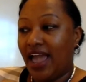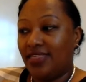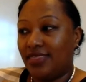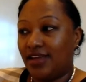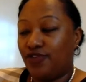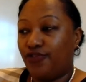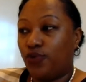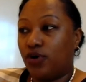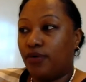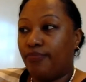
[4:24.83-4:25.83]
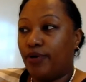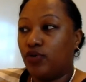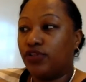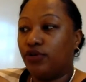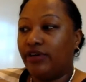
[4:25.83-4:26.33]
and then for
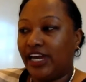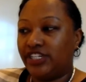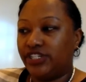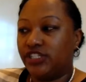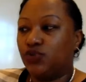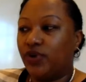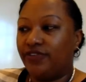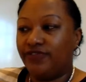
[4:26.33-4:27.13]
both locations what